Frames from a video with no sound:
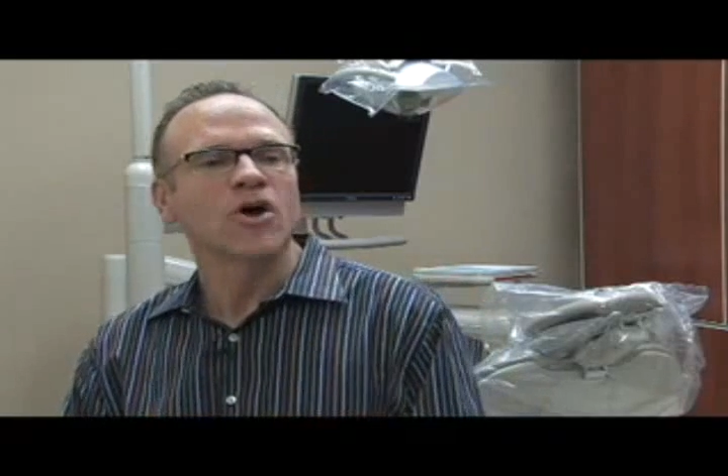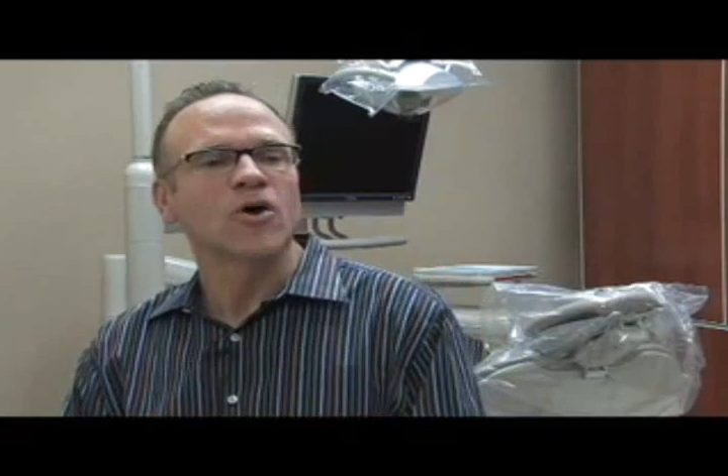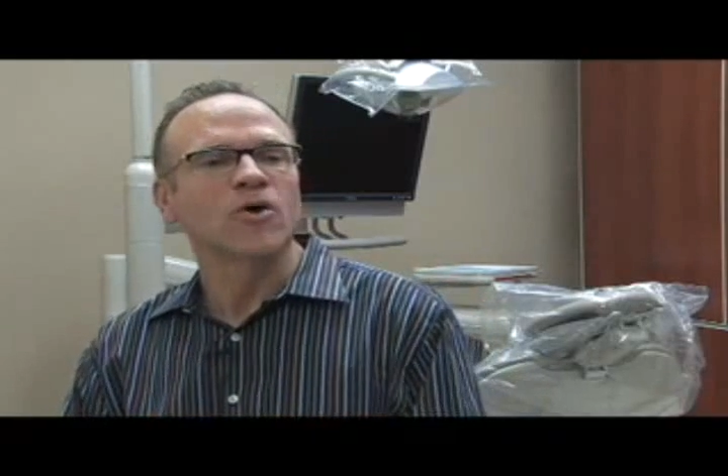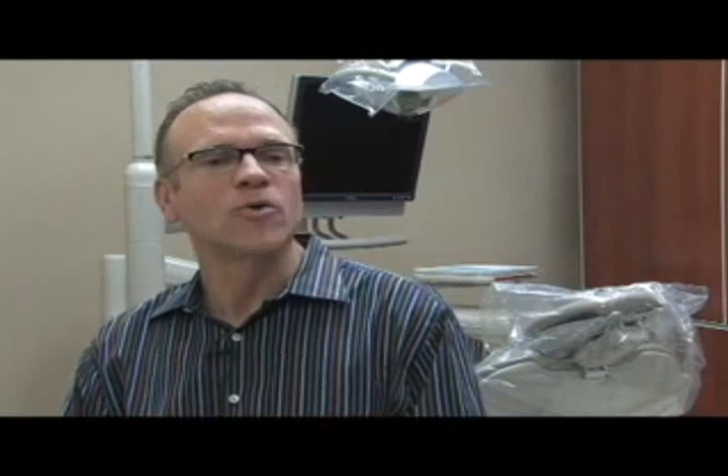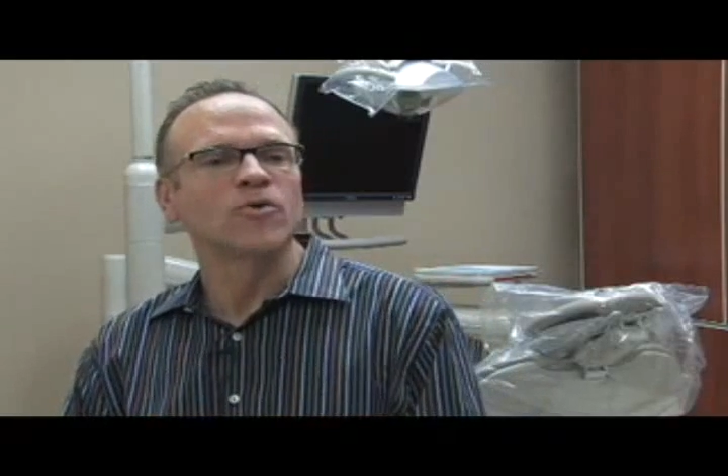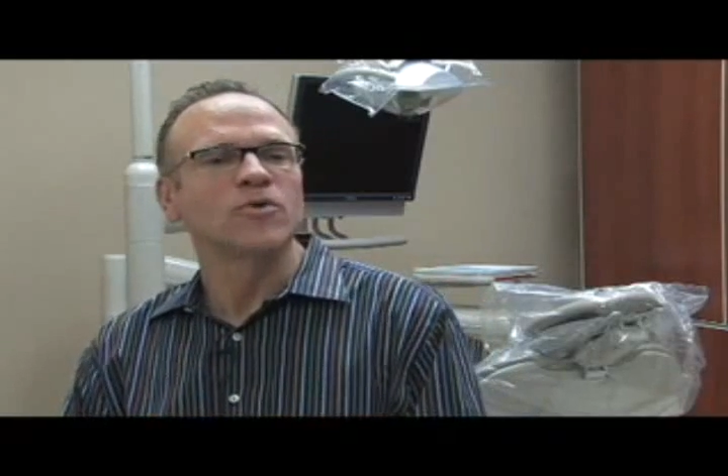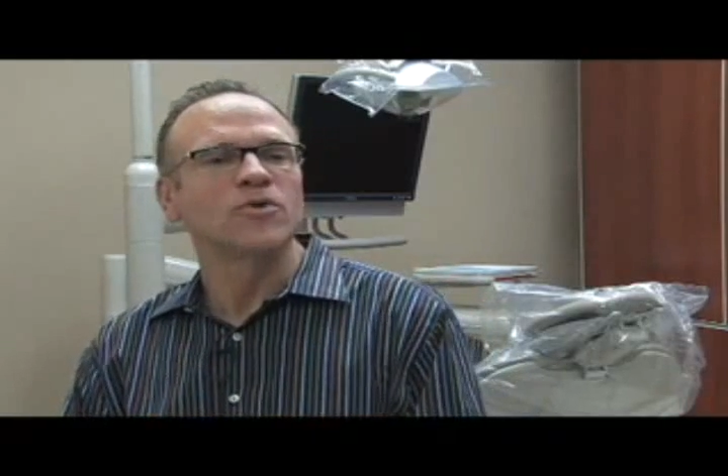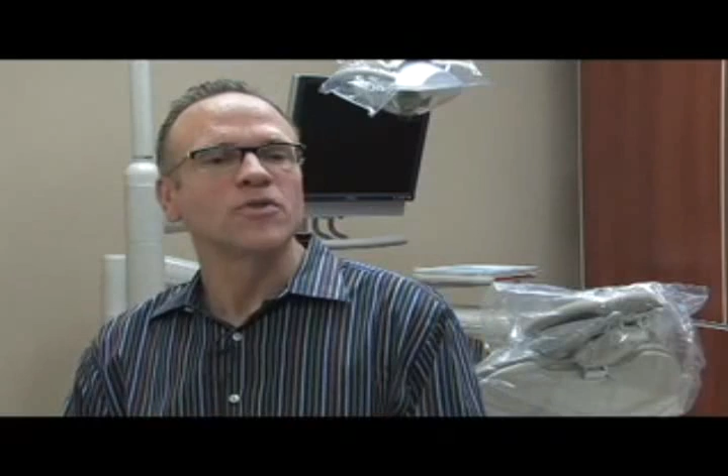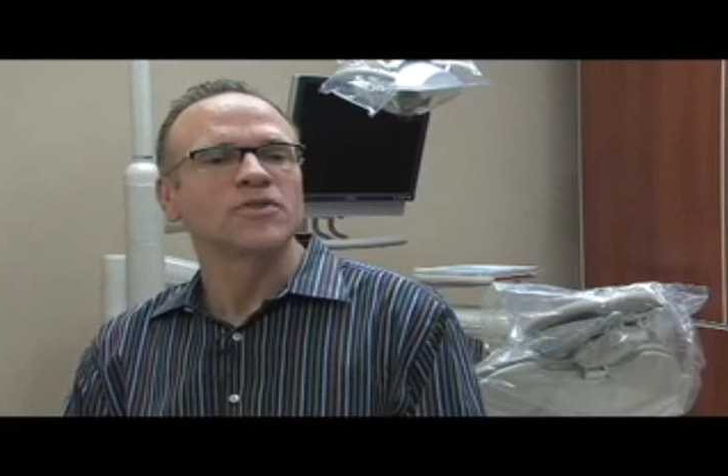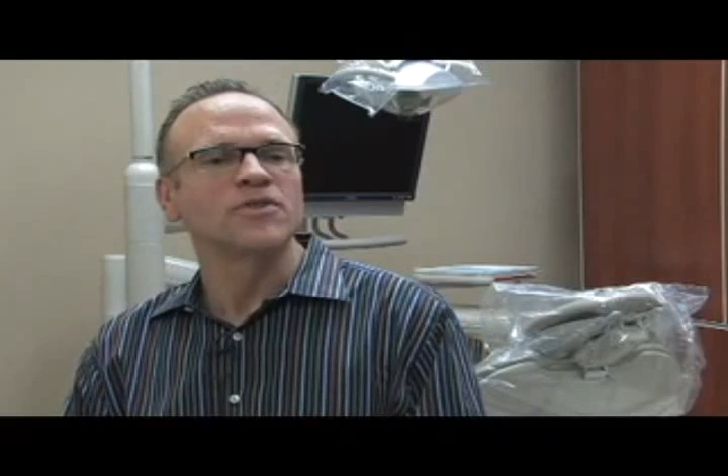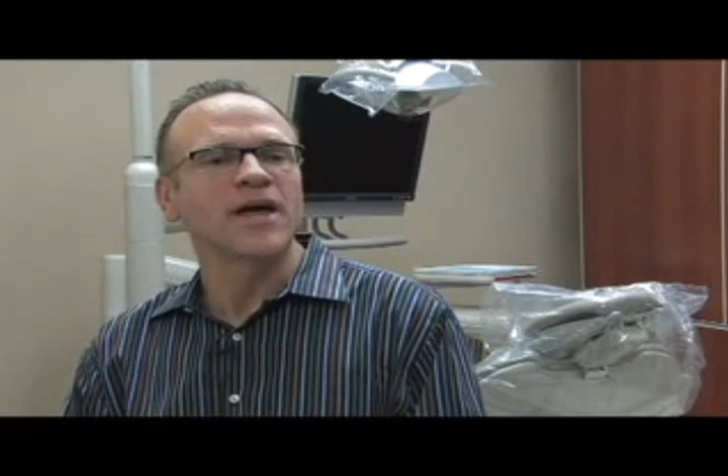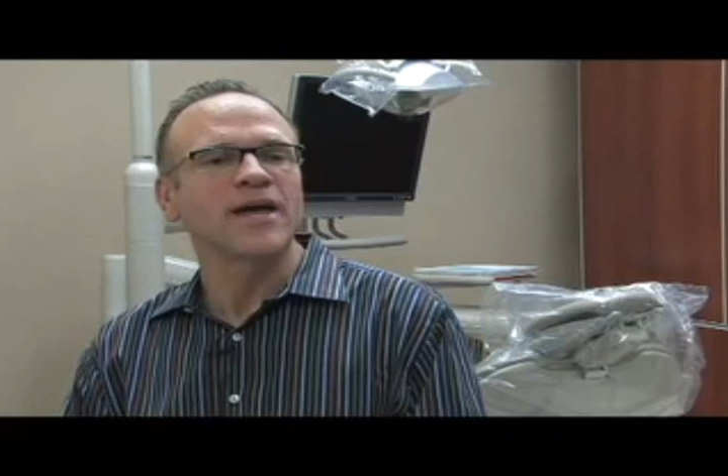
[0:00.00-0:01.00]
So
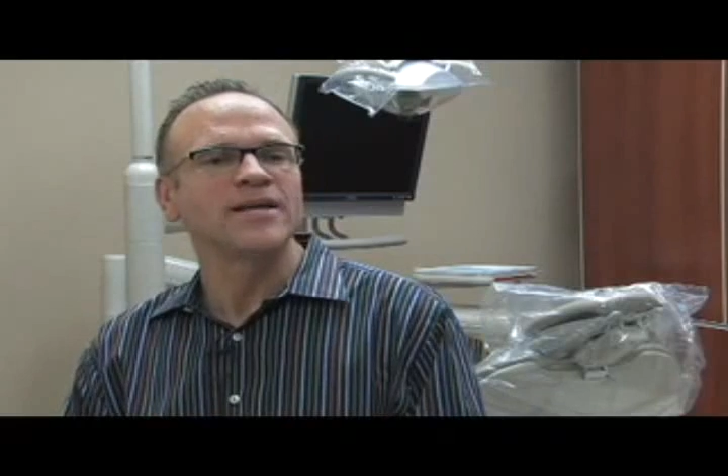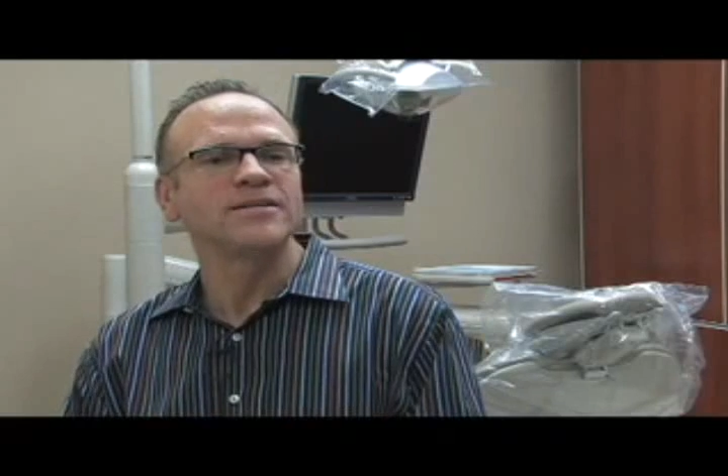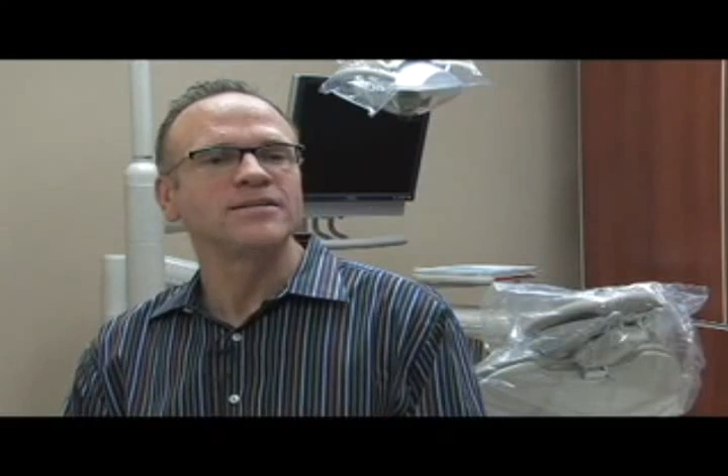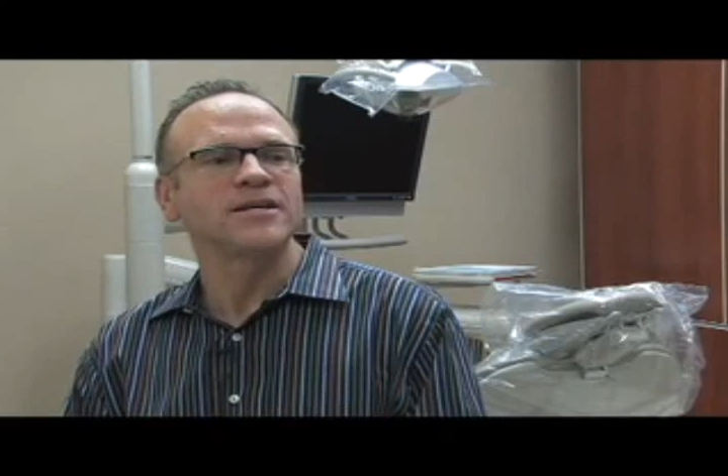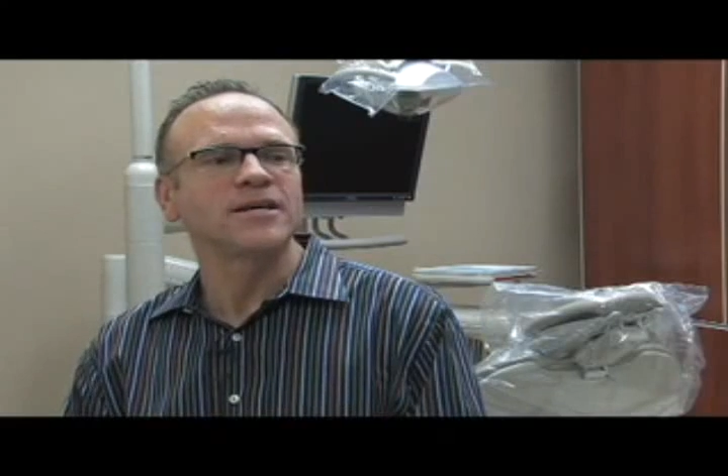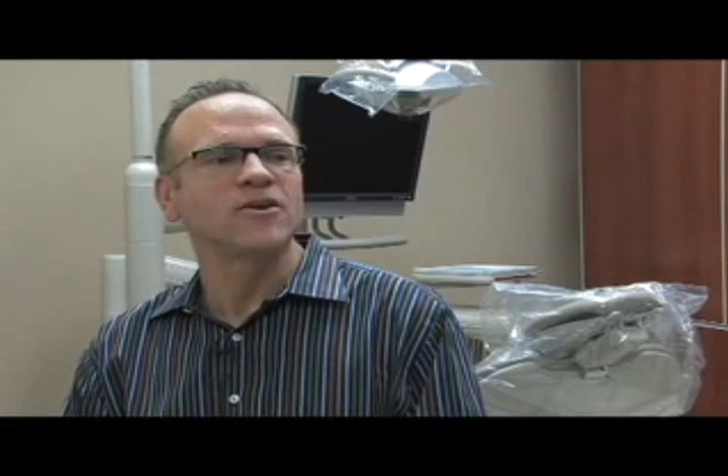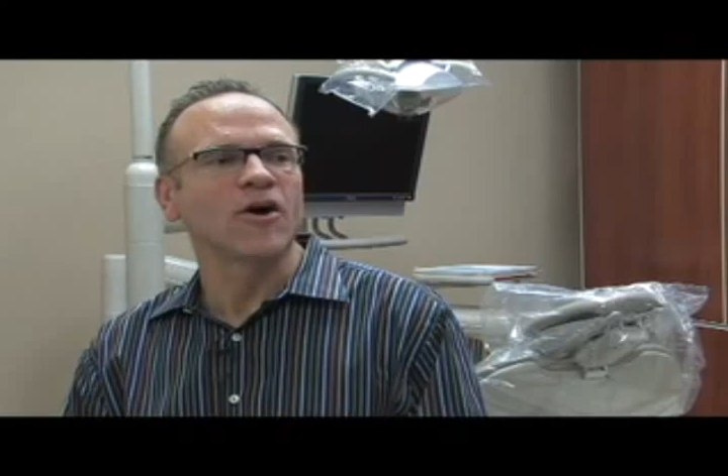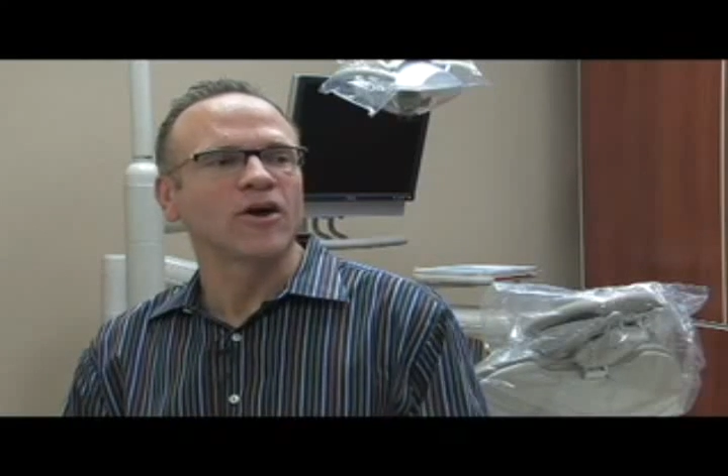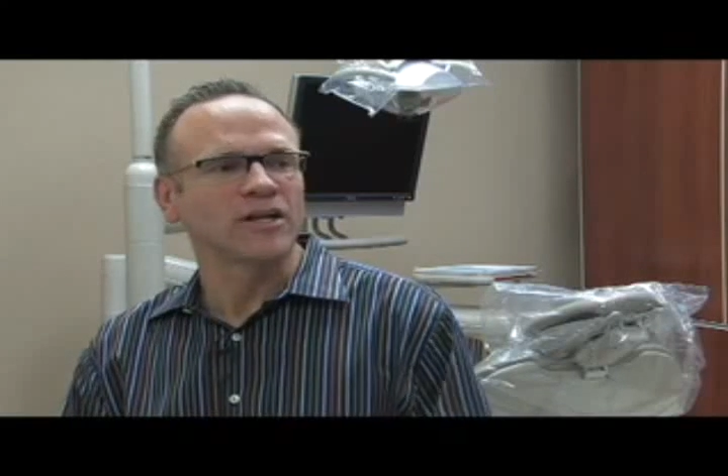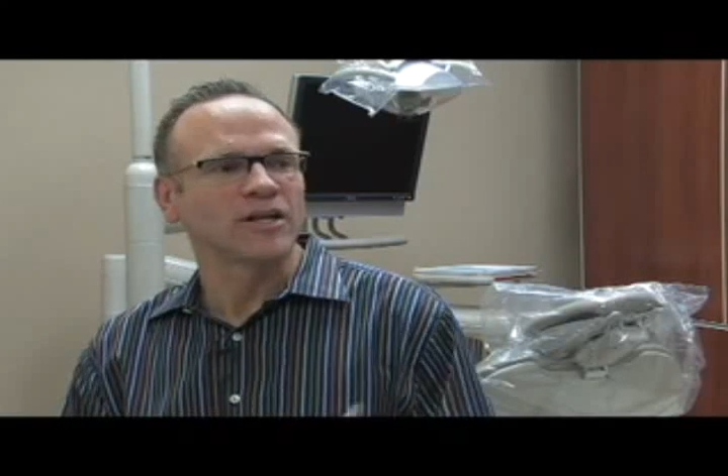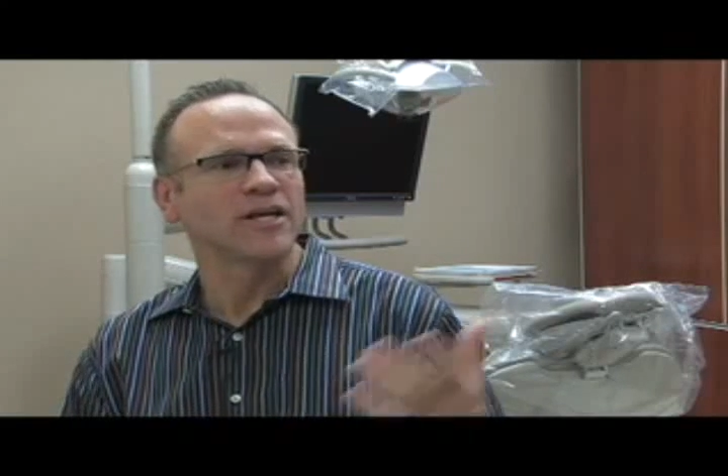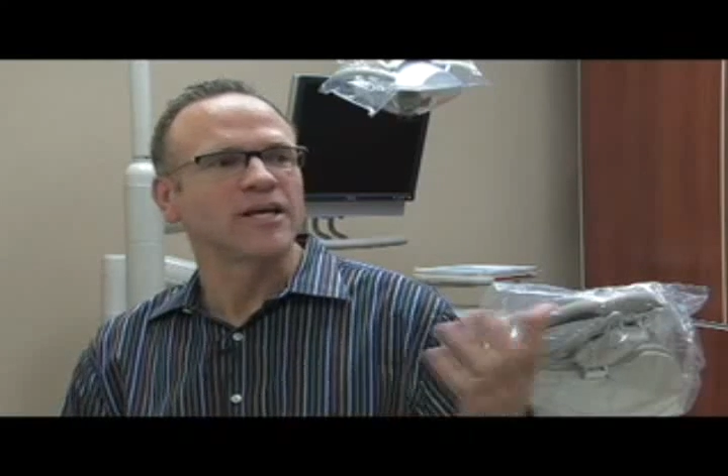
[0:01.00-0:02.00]
they did
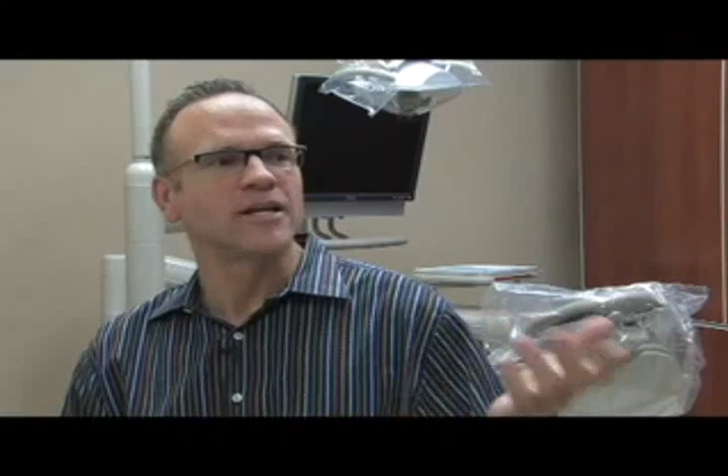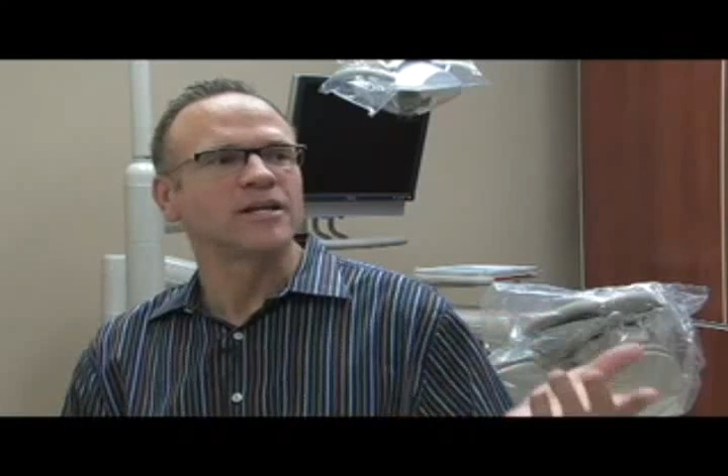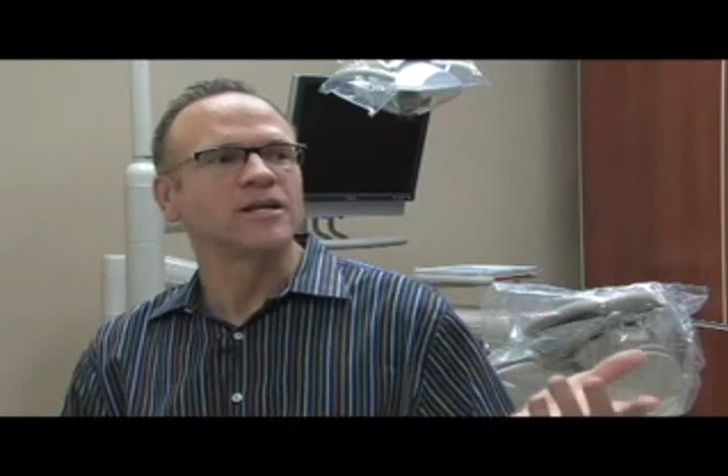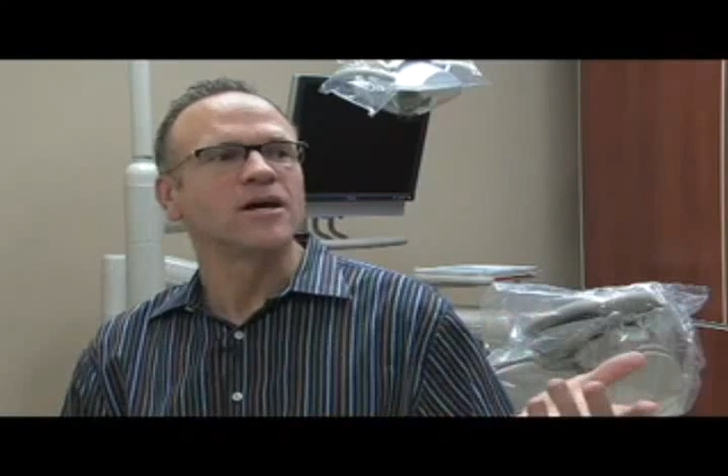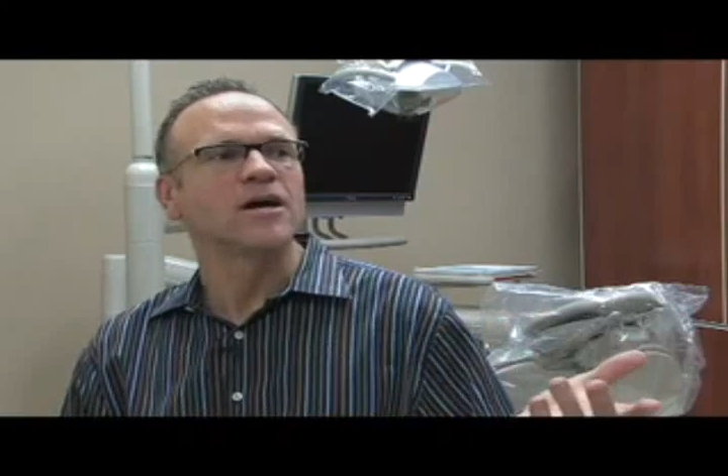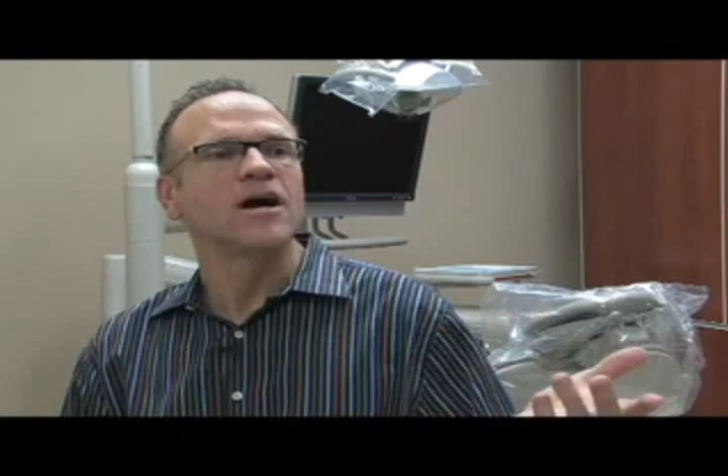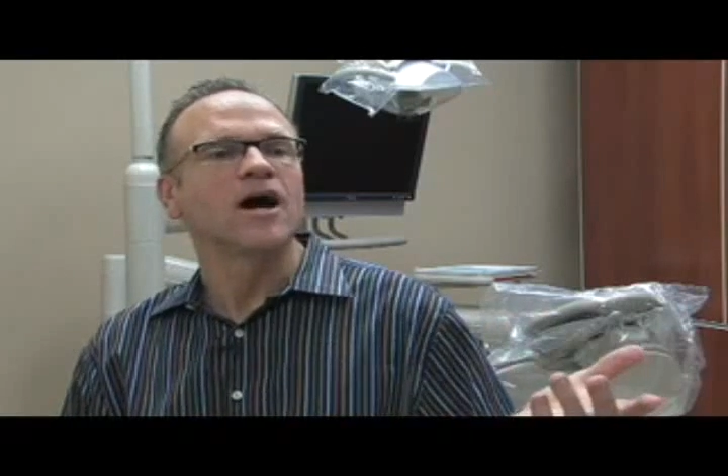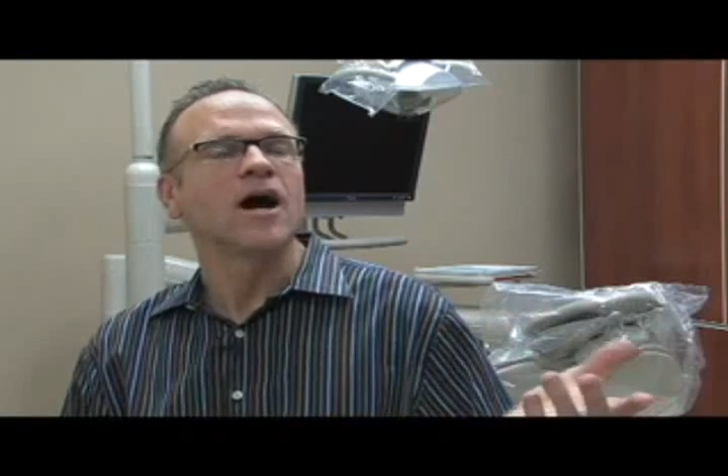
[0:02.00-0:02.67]
on Lynn